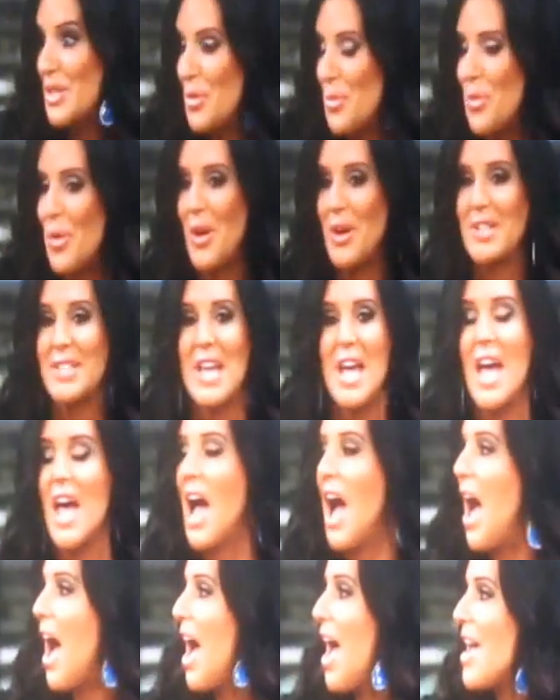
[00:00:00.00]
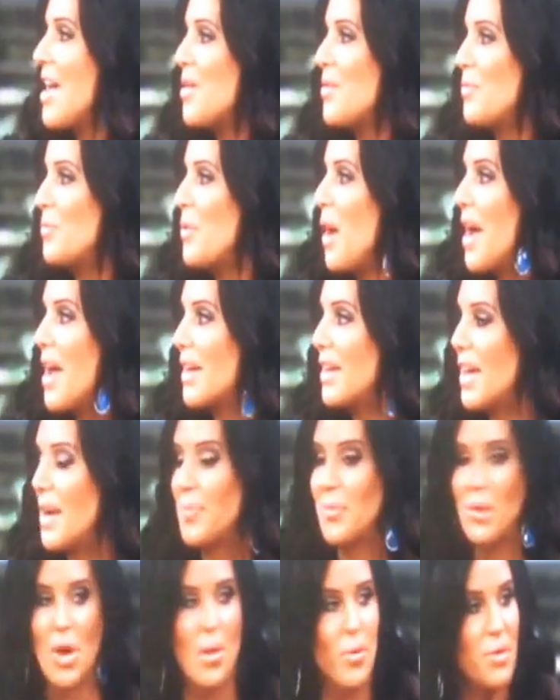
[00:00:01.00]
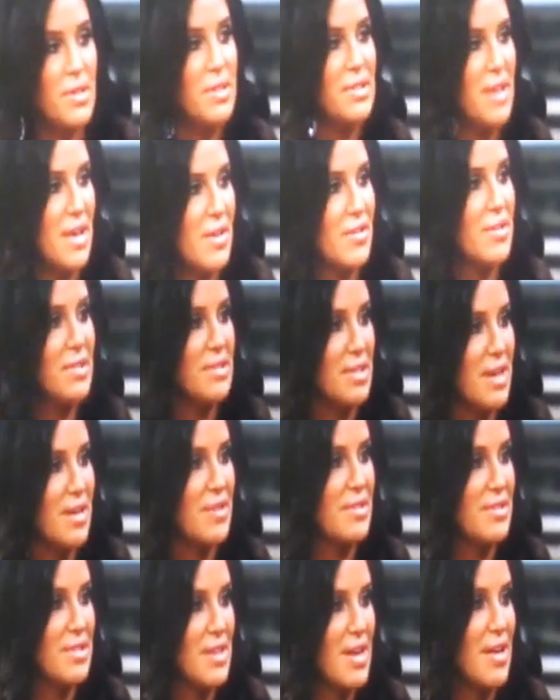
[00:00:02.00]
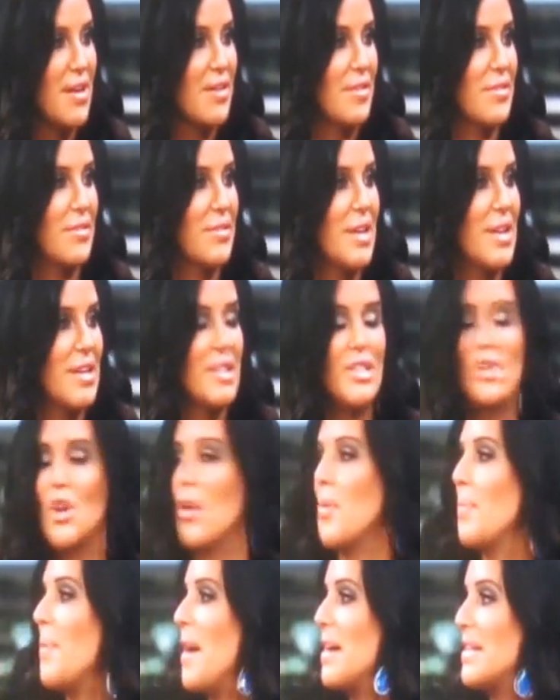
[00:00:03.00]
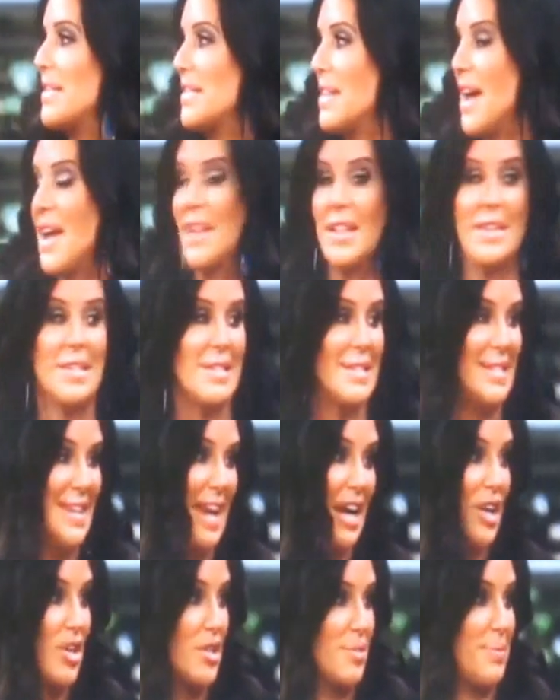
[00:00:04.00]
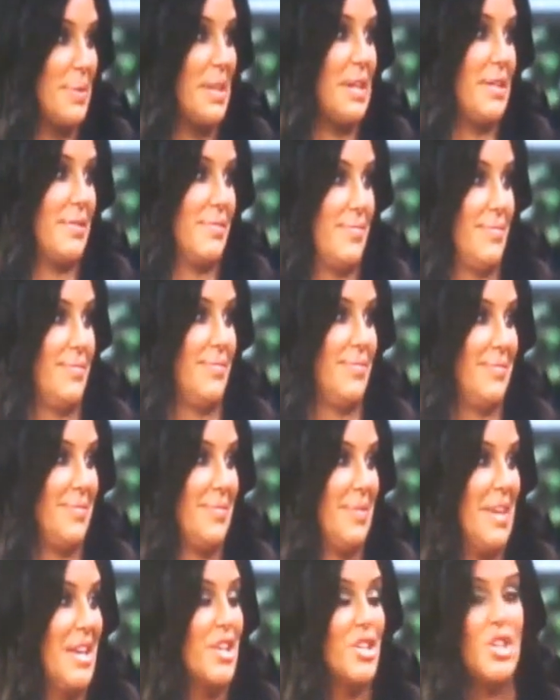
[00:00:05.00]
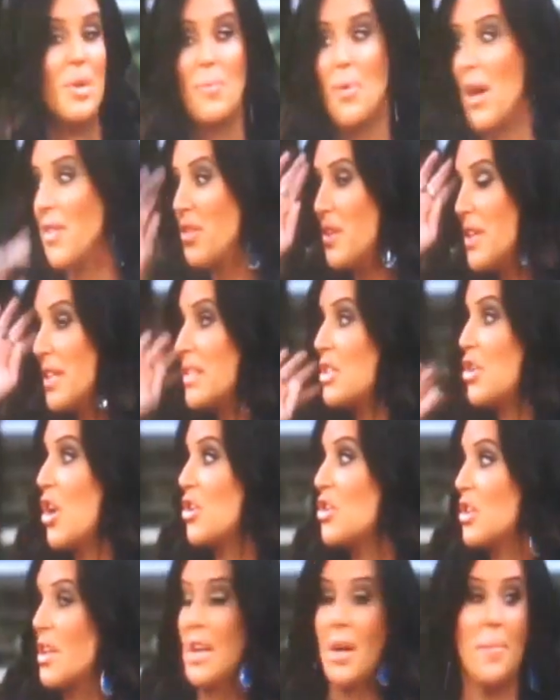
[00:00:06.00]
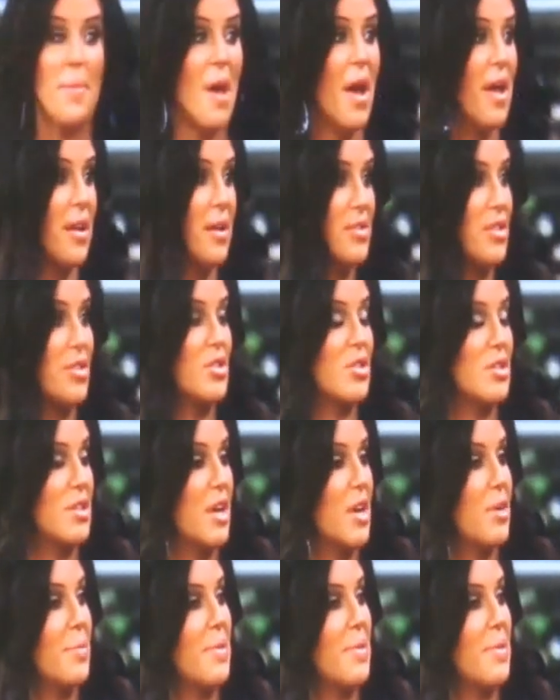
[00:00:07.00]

it works. I, I kept going down and down and down, and so my stylist dared me. Really? She brought the, well, still Chingabana, so she dared